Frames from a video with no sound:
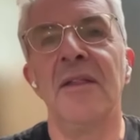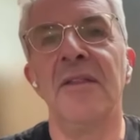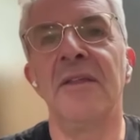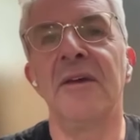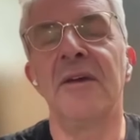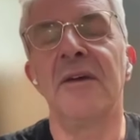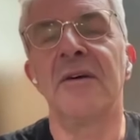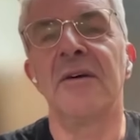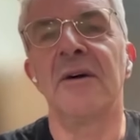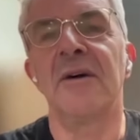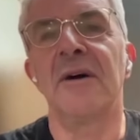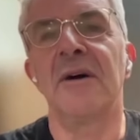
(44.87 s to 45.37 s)

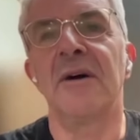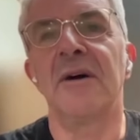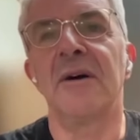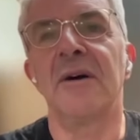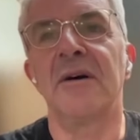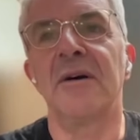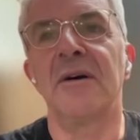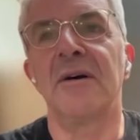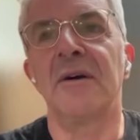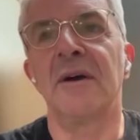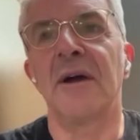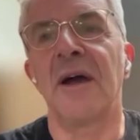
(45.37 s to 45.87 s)
There
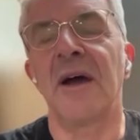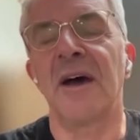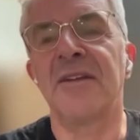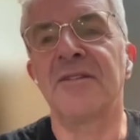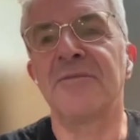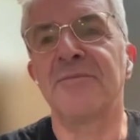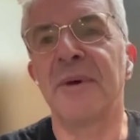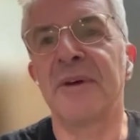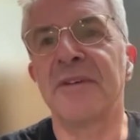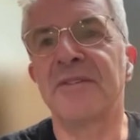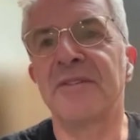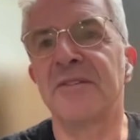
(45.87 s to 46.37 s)
are
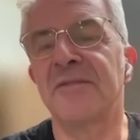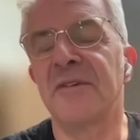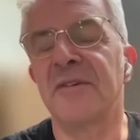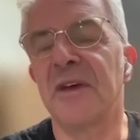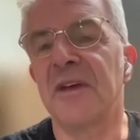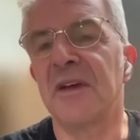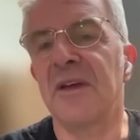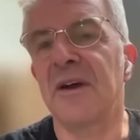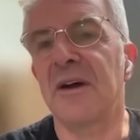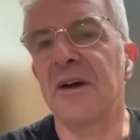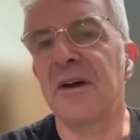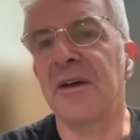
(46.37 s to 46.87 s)
aspects of
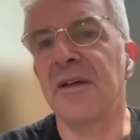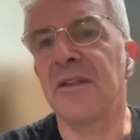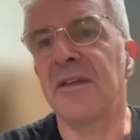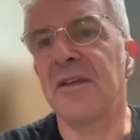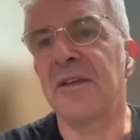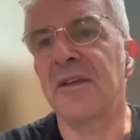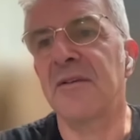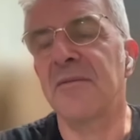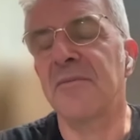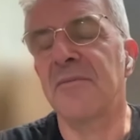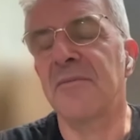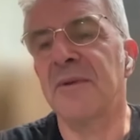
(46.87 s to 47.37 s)
AI
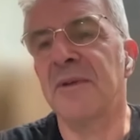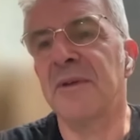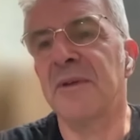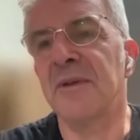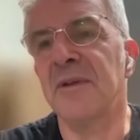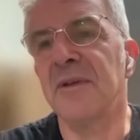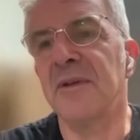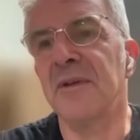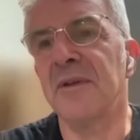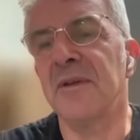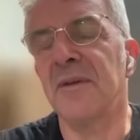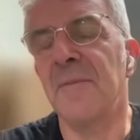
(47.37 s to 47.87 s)
that can
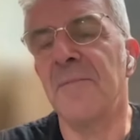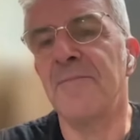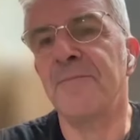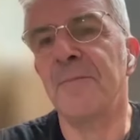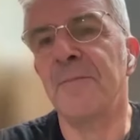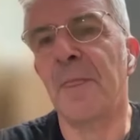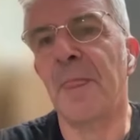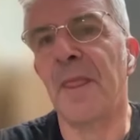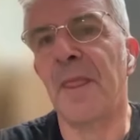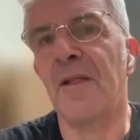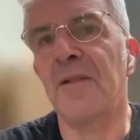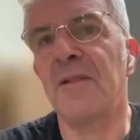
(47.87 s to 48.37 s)
be
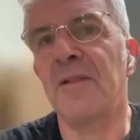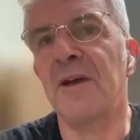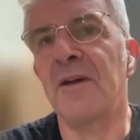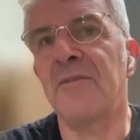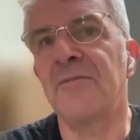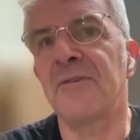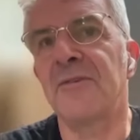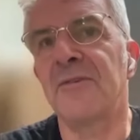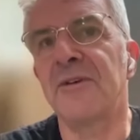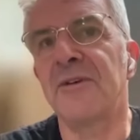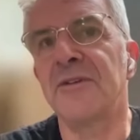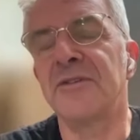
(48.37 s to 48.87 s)

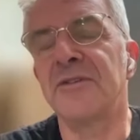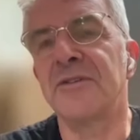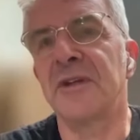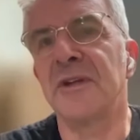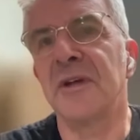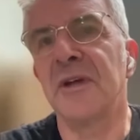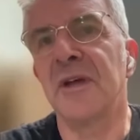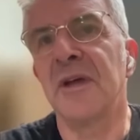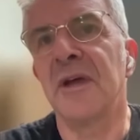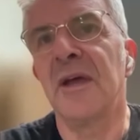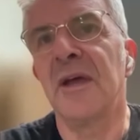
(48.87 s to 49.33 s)
leveraged